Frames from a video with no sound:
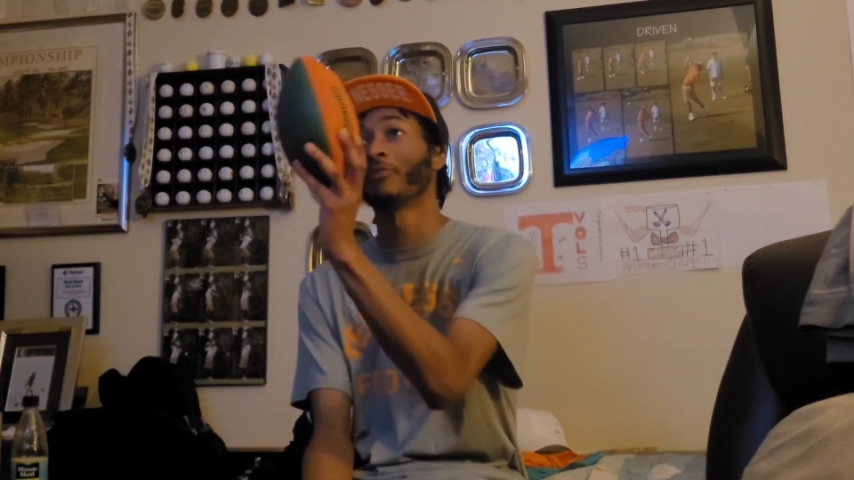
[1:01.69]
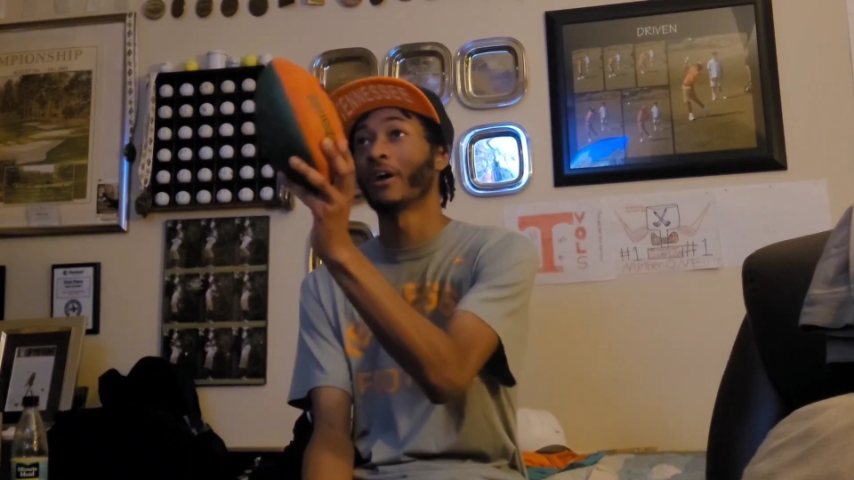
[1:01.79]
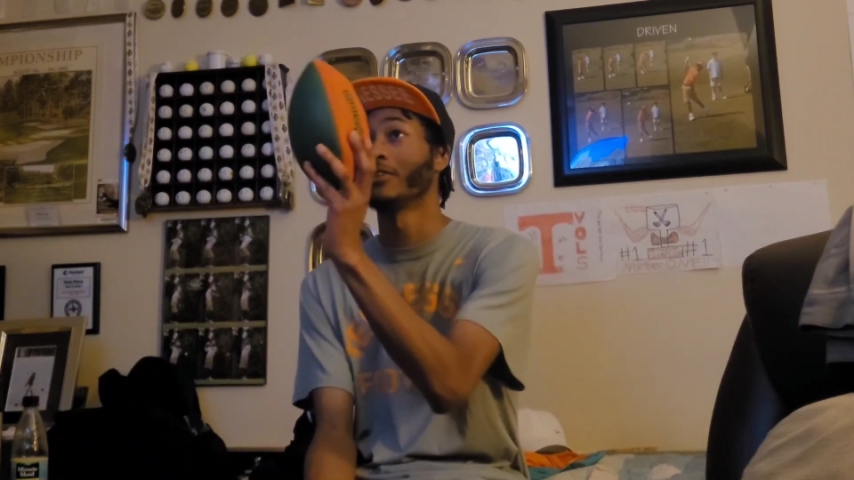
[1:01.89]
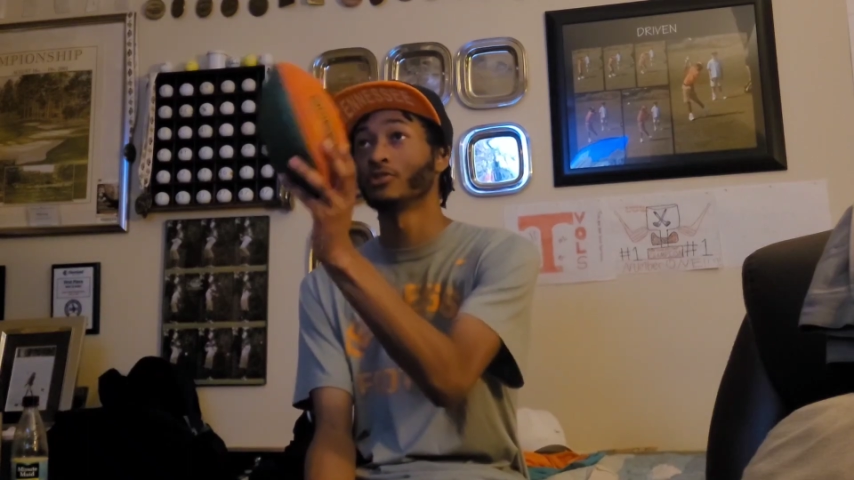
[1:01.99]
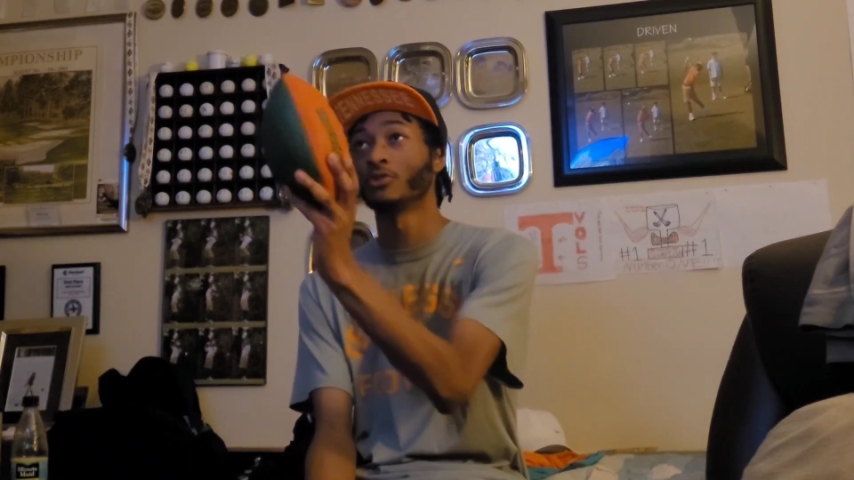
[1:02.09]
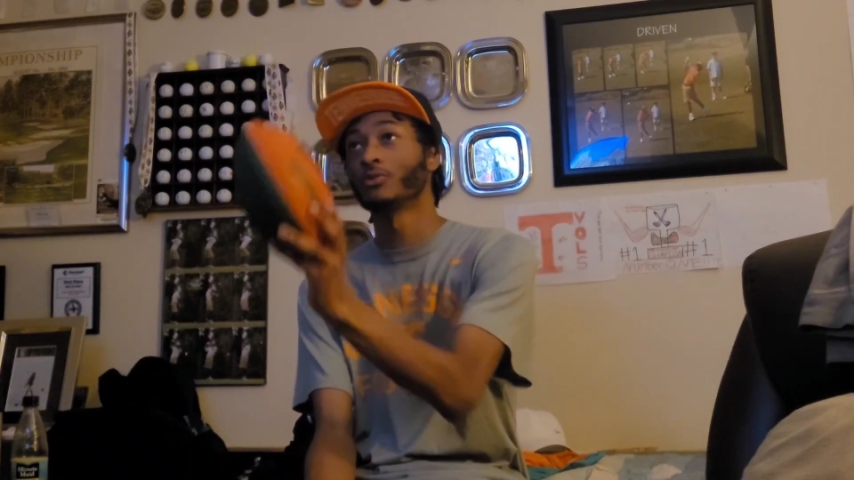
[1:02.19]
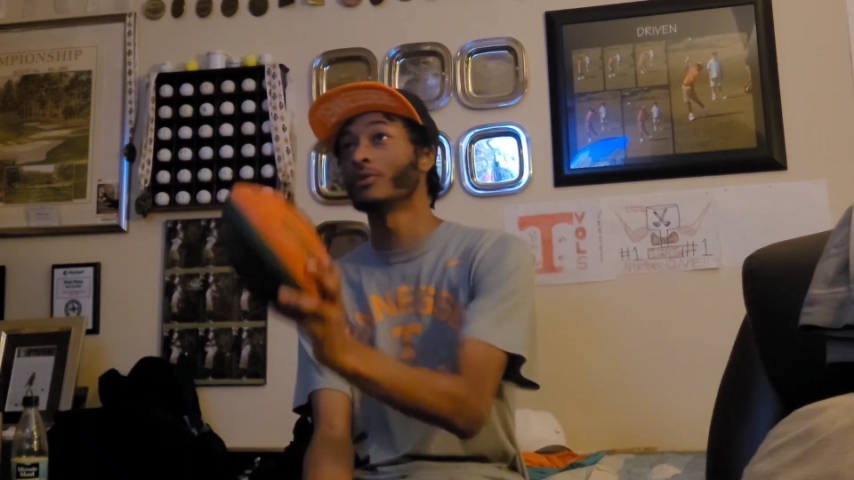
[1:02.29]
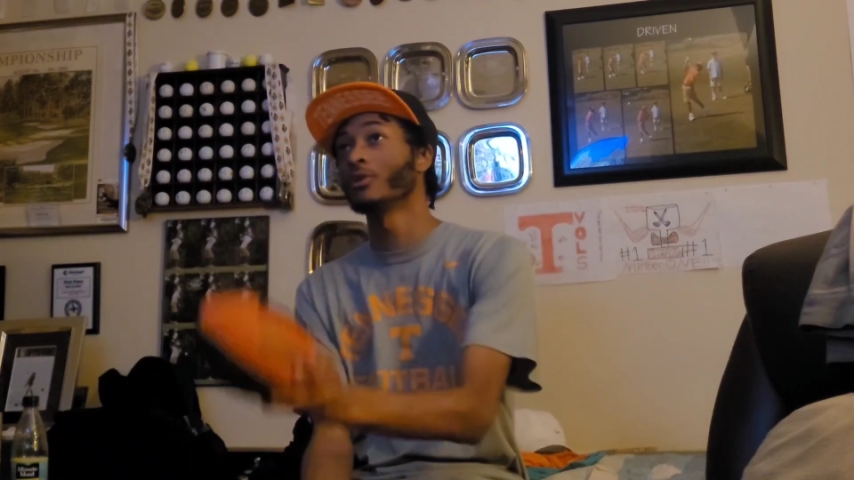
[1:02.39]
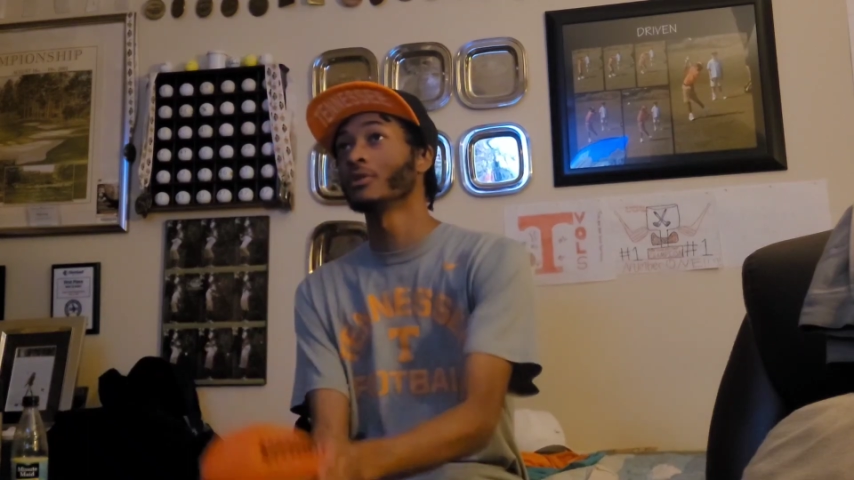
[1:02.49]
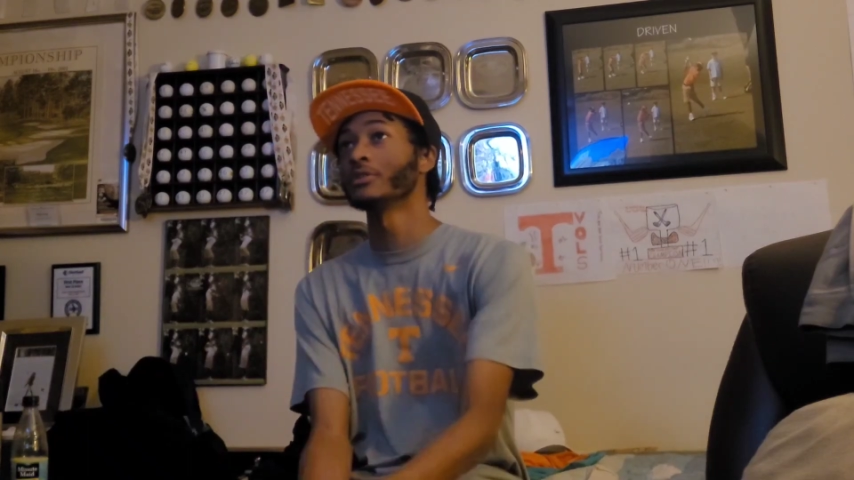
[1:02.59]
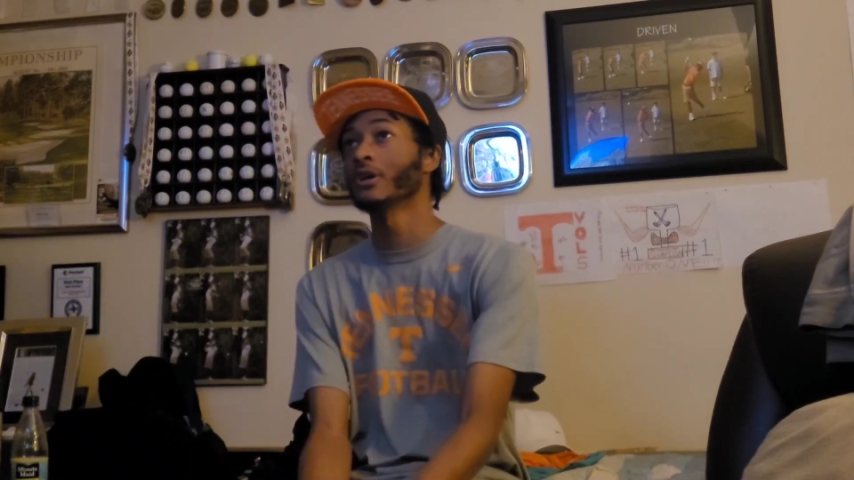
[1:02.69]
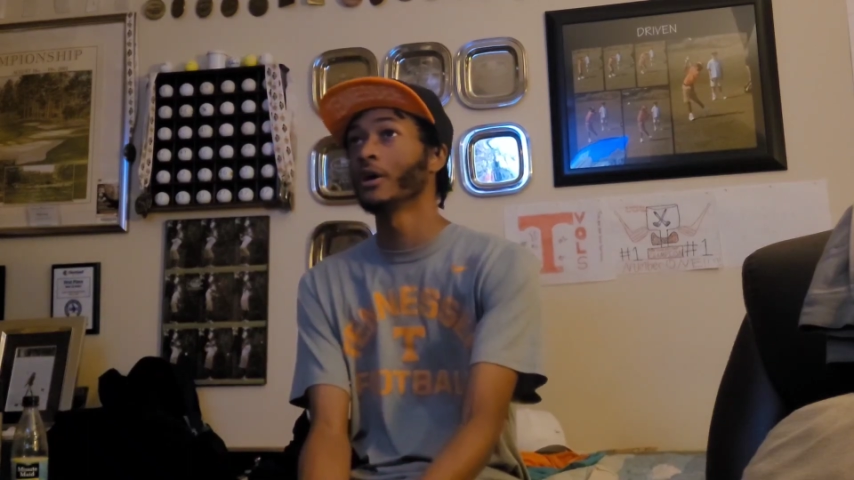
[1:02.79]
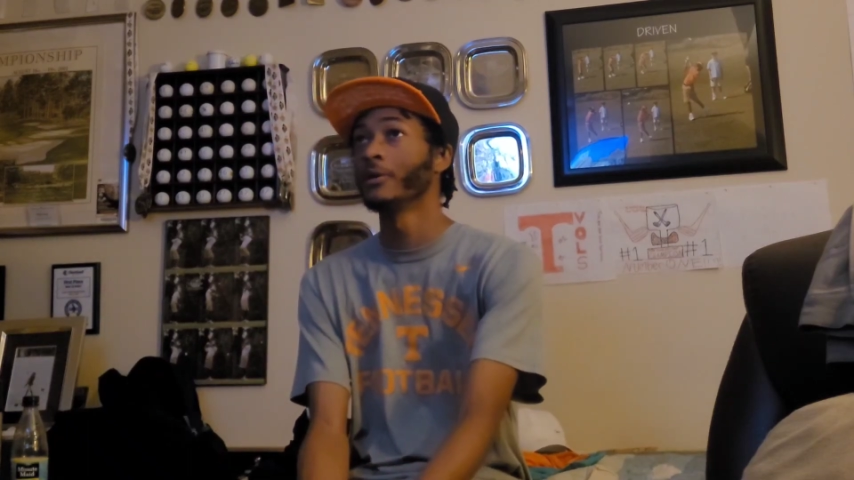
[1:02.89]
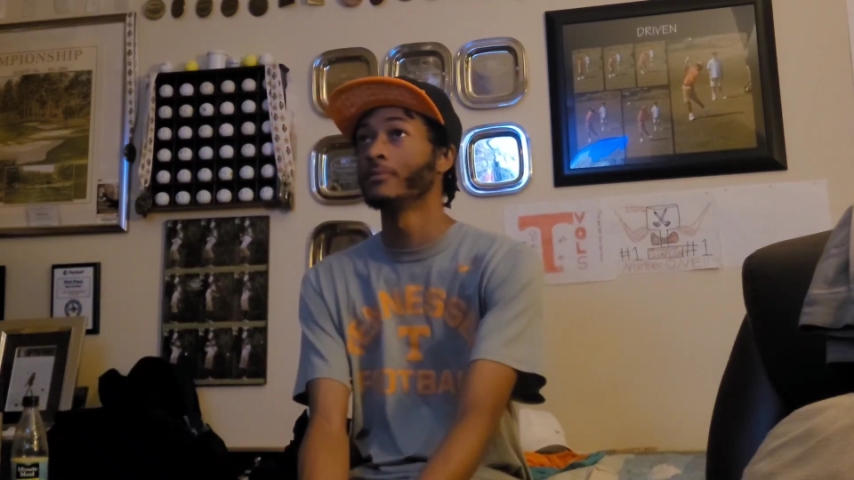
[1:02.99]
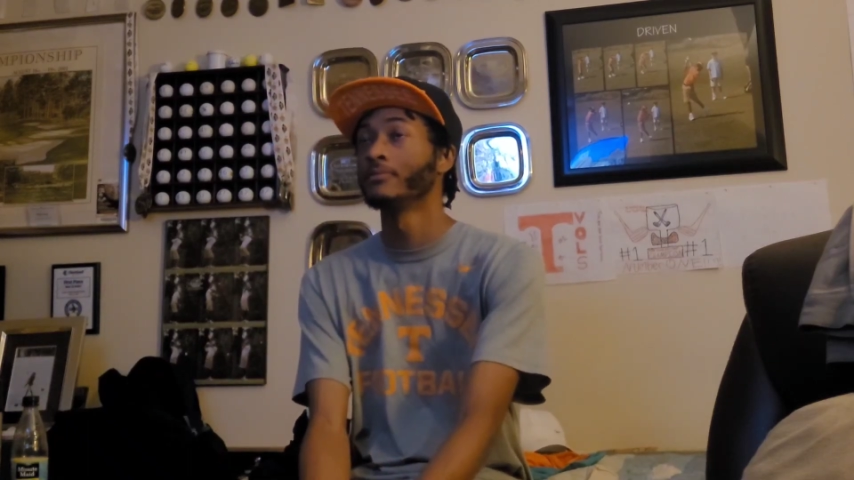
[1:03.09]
2 in a row, let's go.